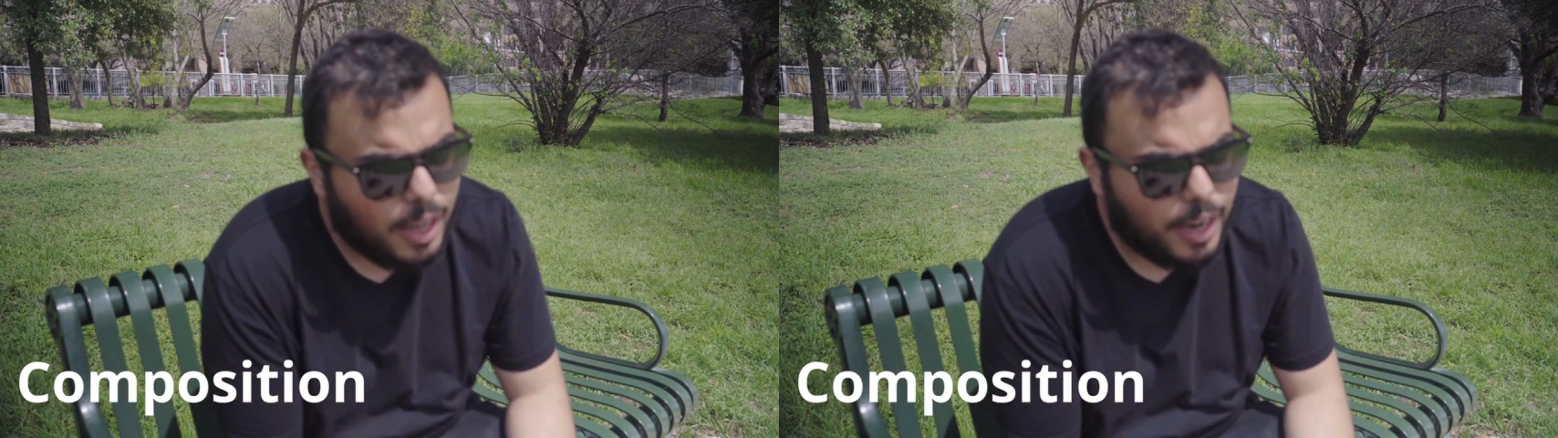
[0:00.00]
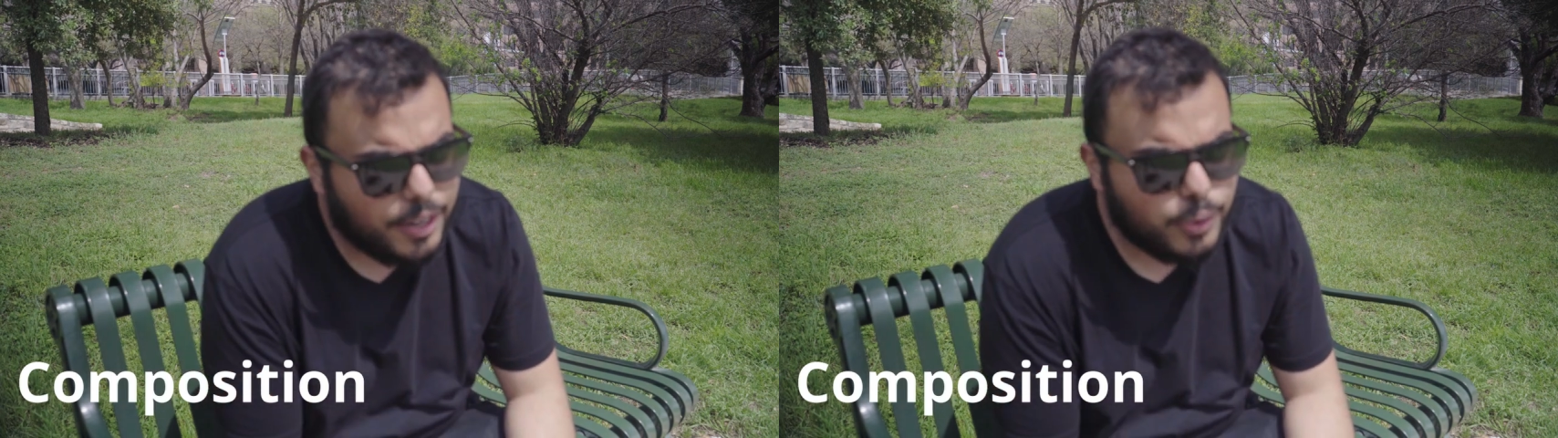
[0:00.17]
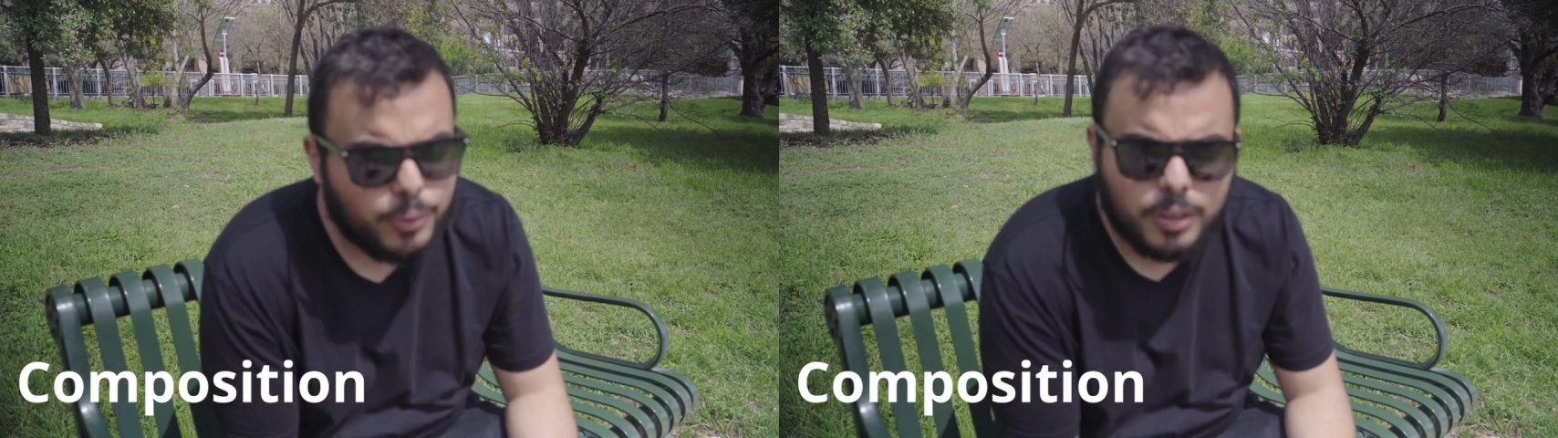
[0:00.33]

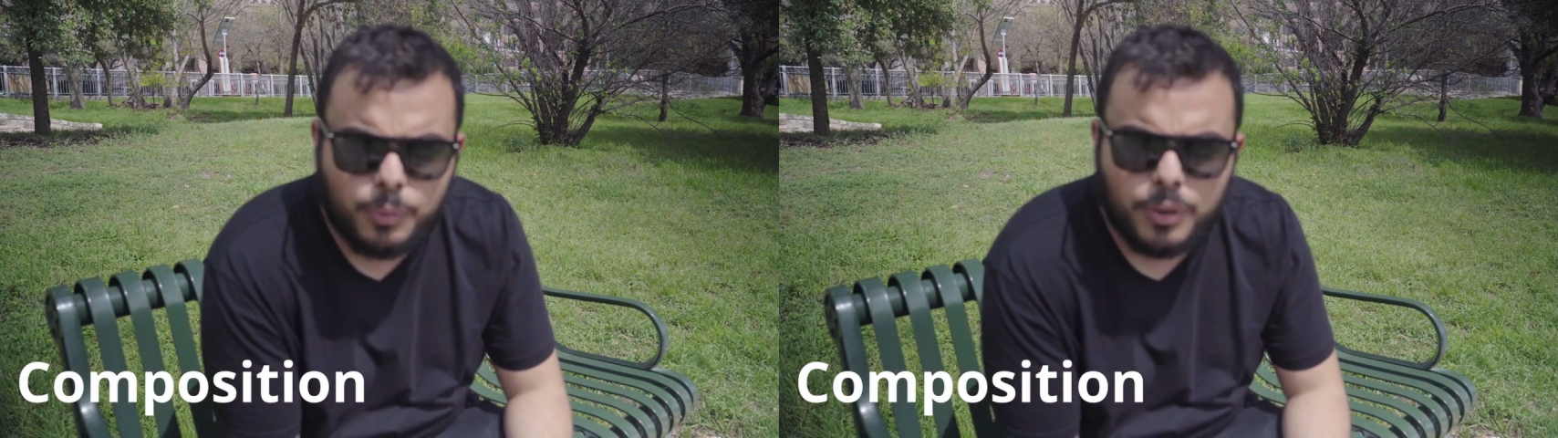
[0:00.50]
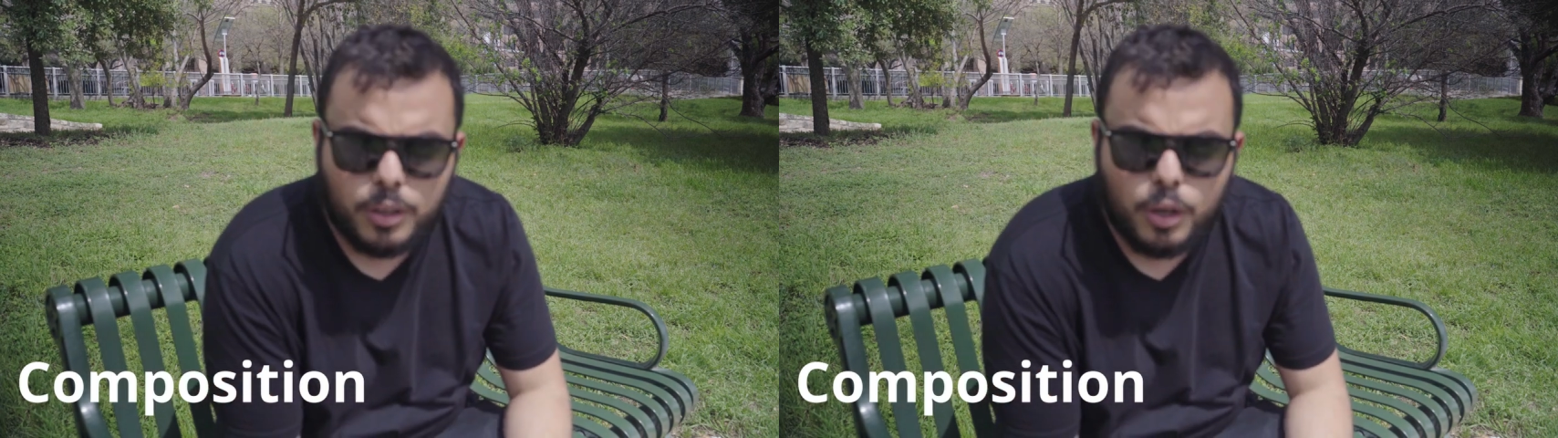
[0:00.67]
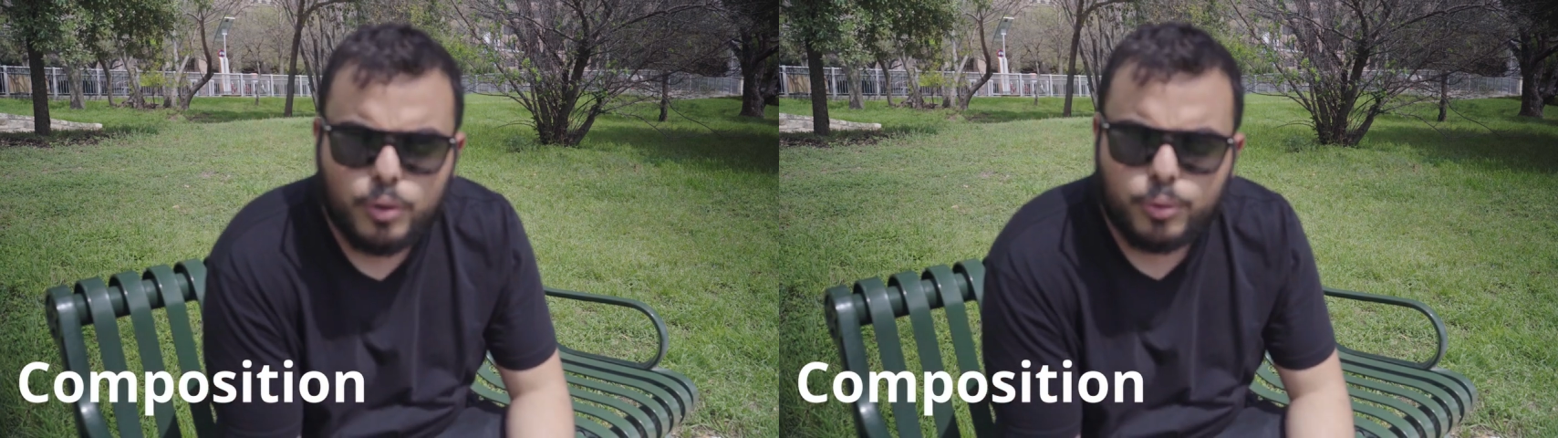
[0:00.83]
You really want
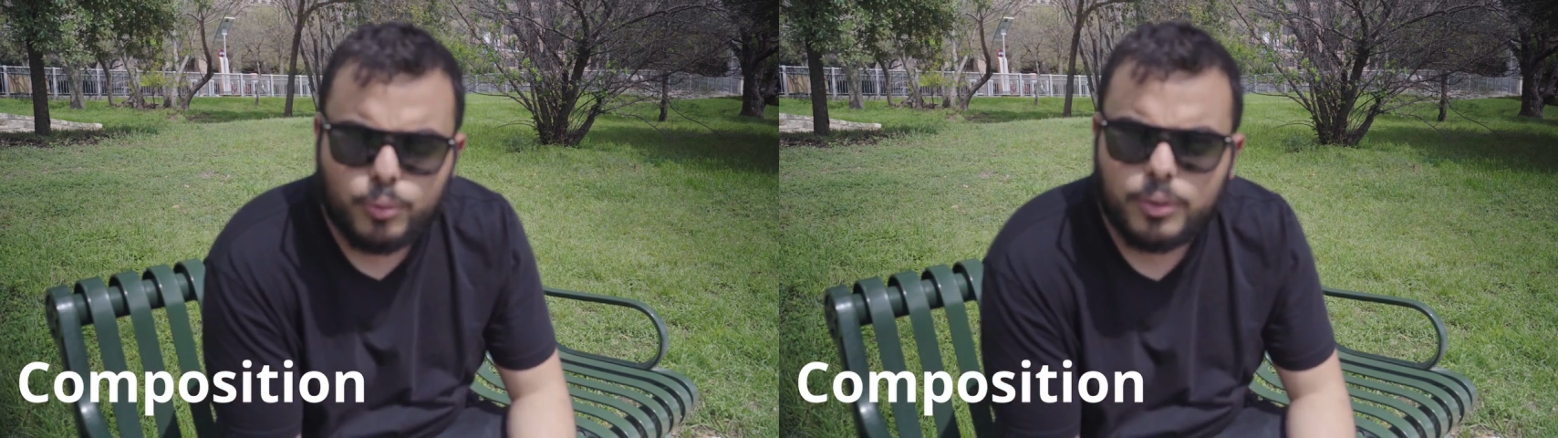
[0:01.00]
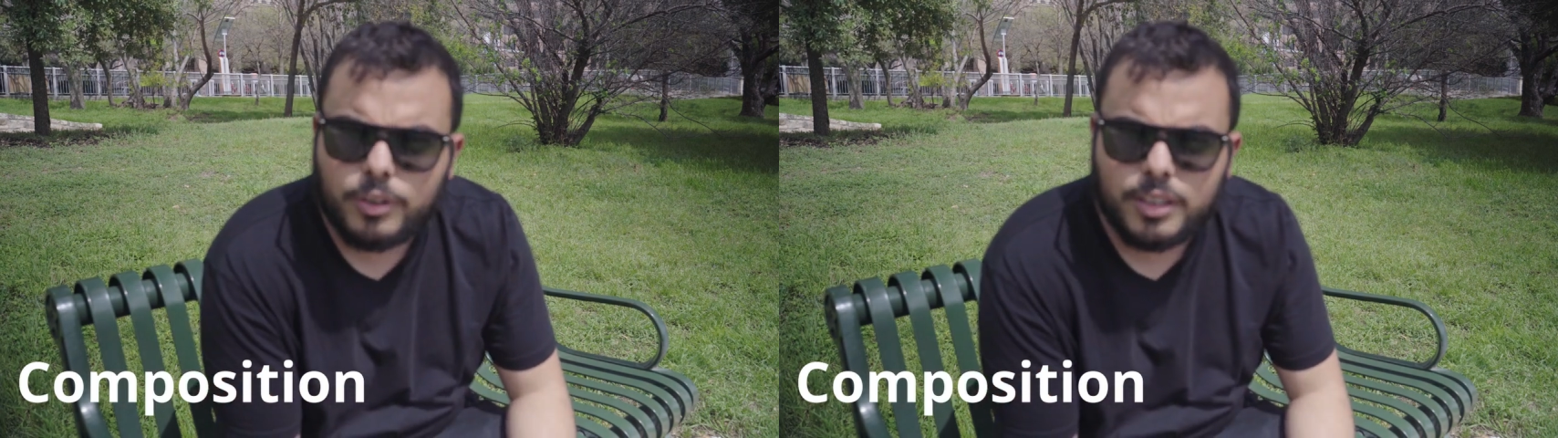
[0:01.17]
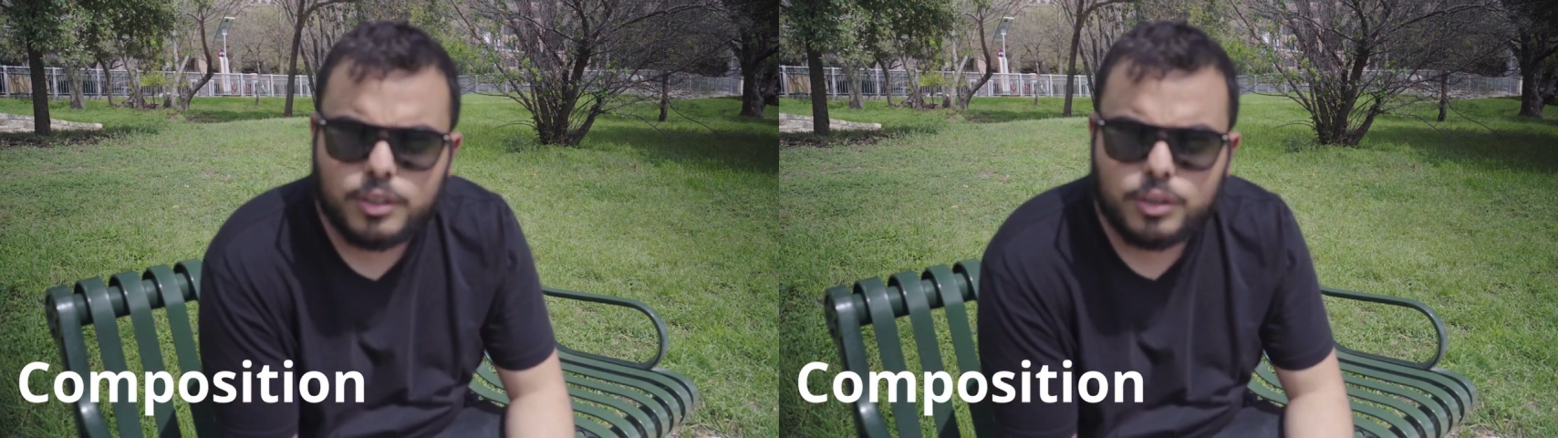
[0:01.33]
to go through
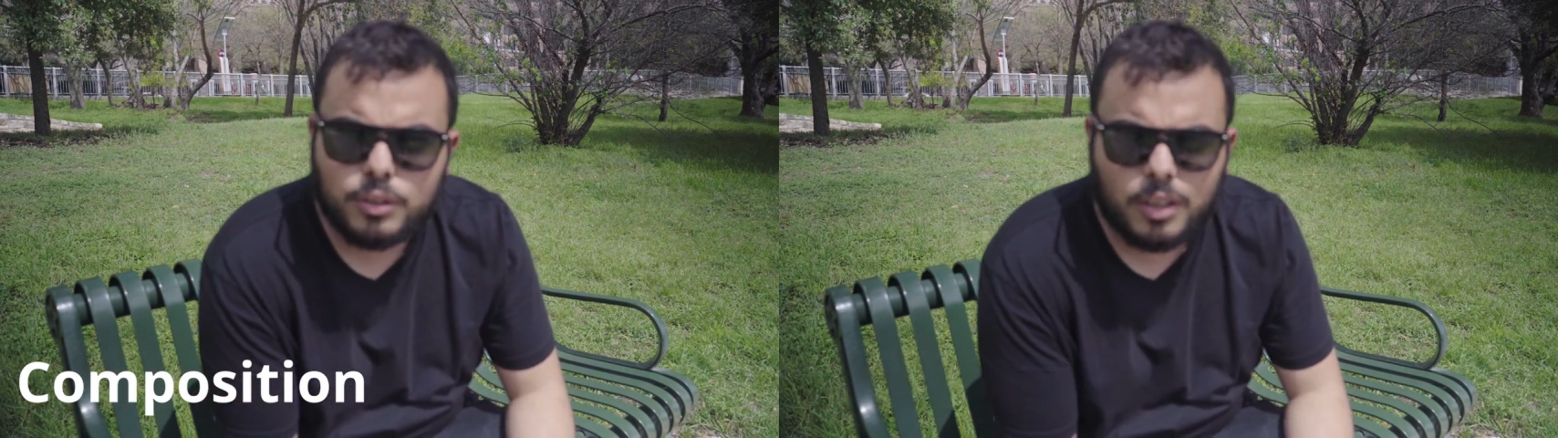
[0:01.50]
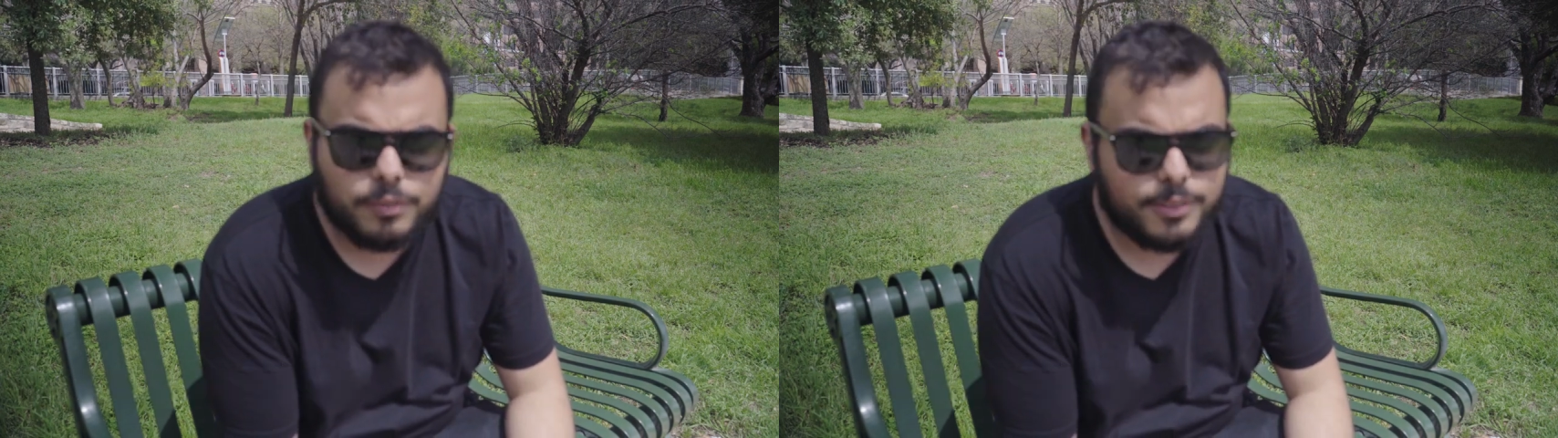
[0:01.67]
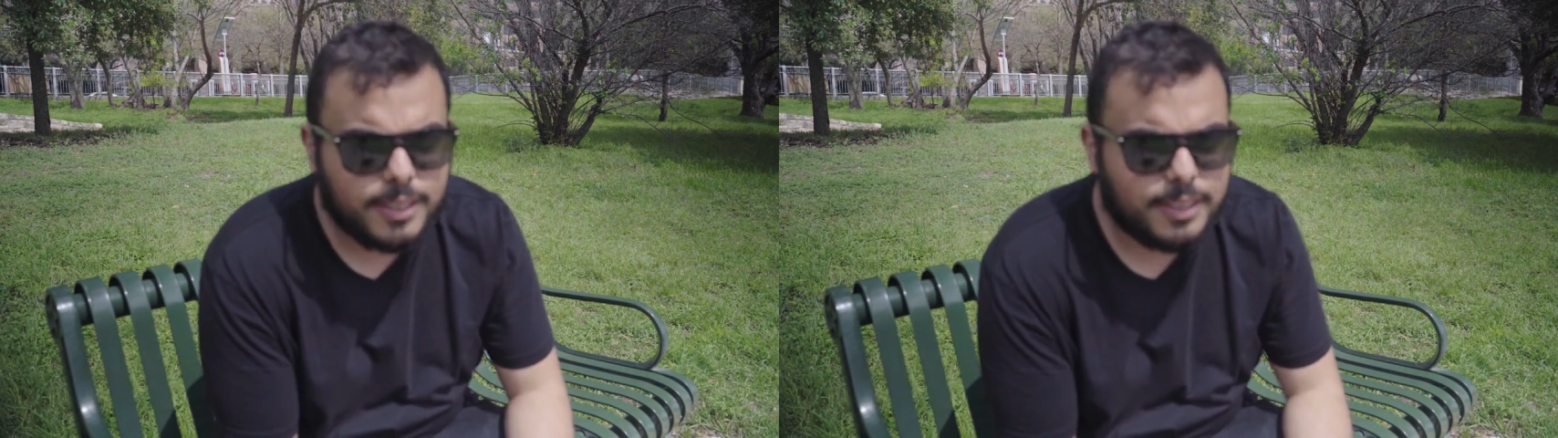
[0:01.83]
their Instagram
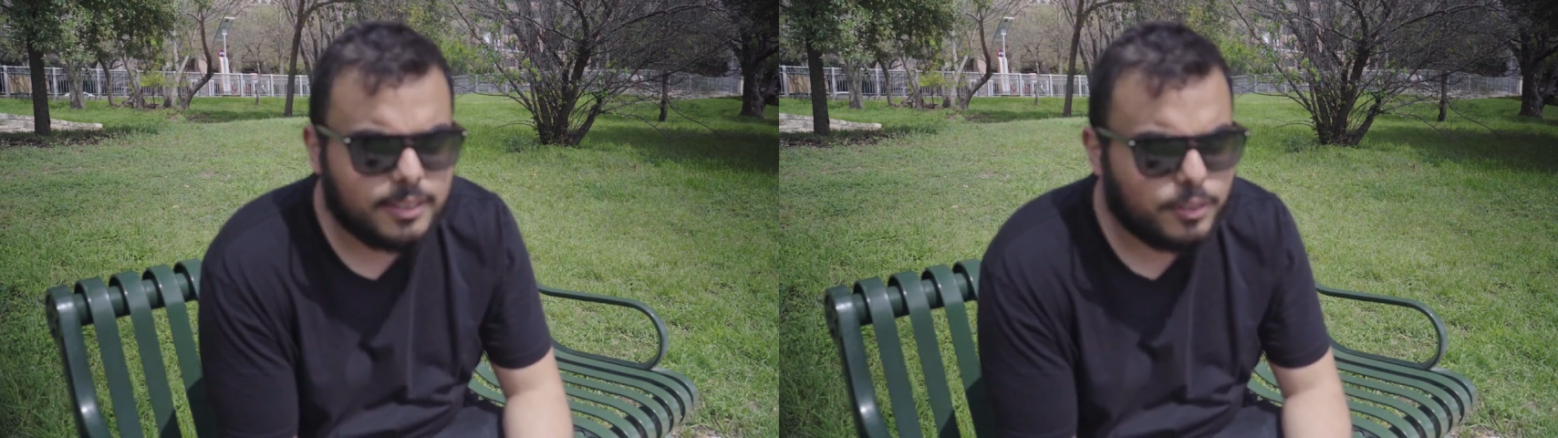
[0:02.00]
feed,